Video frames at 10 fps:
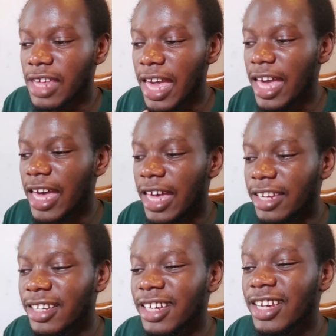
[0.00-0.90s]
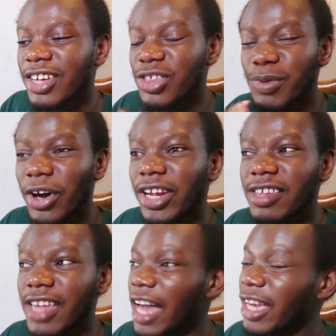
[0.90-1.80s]
And to be
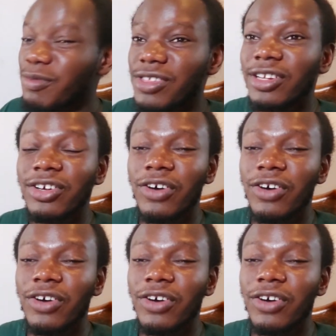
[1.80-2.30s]
honest, I am still